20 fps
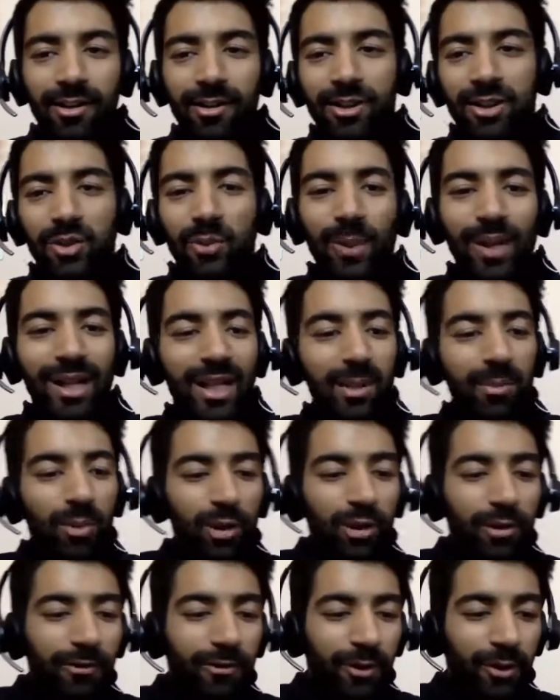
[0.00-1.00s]
So welcome
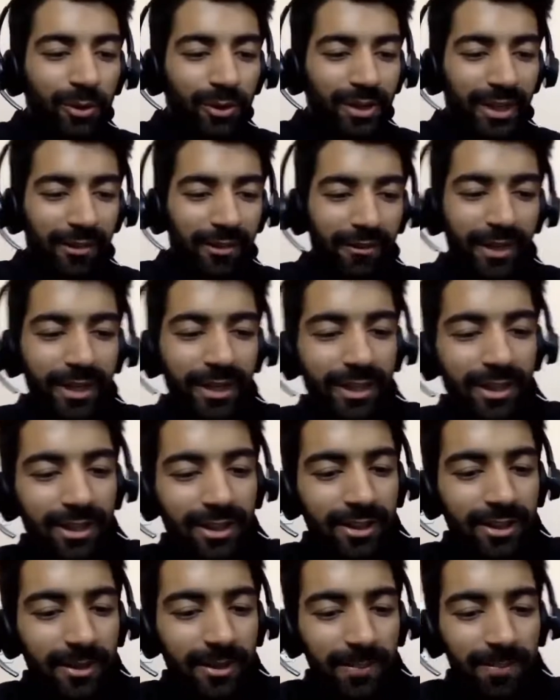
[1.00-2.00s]
all of you to the event.
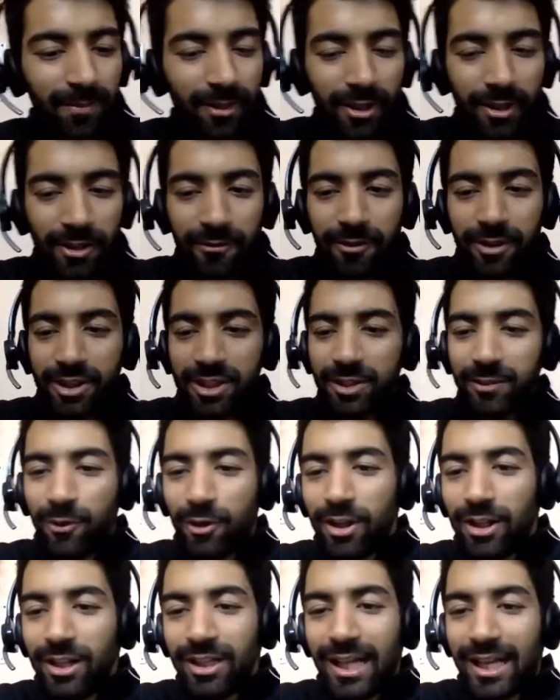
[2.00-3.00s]
First of
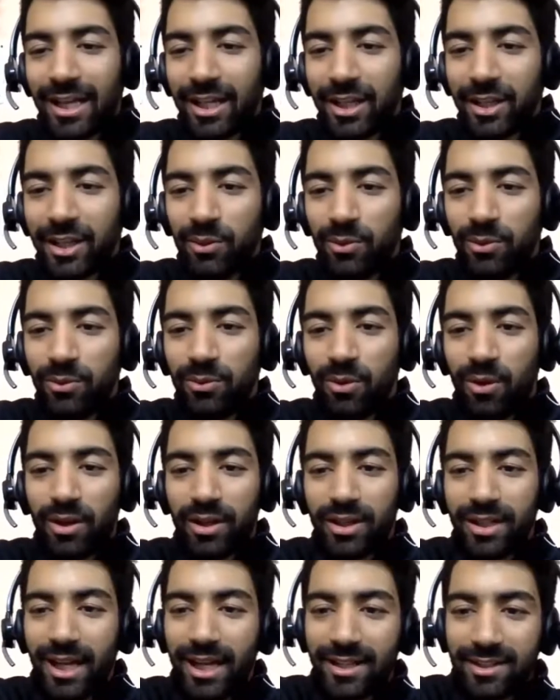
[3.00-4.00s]
all, thank you
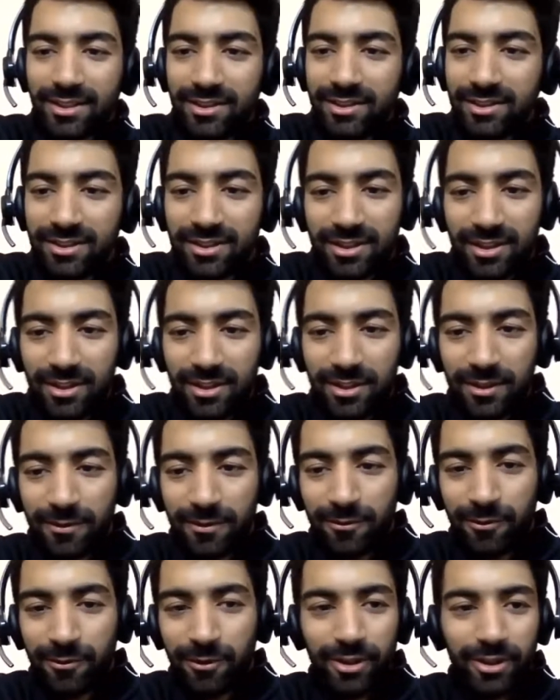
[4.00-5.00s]
organizers
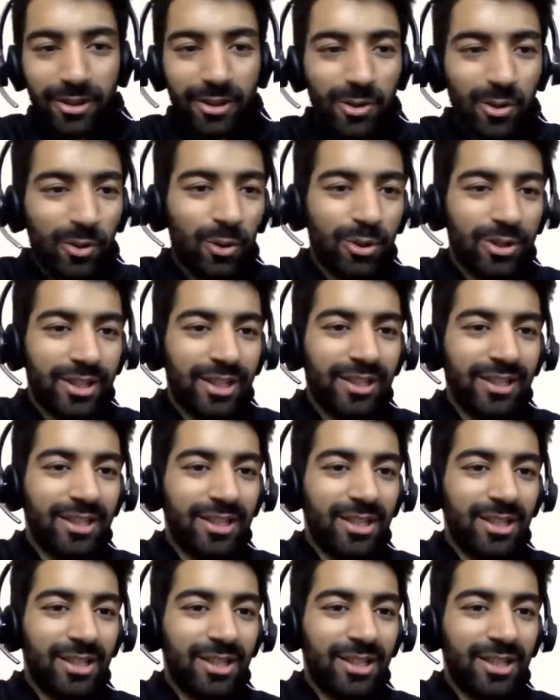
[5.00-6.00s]
for hosting
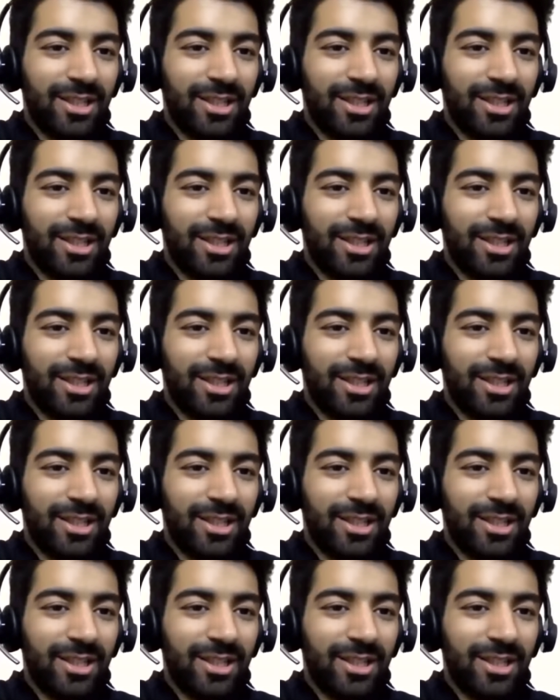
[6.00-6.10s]
this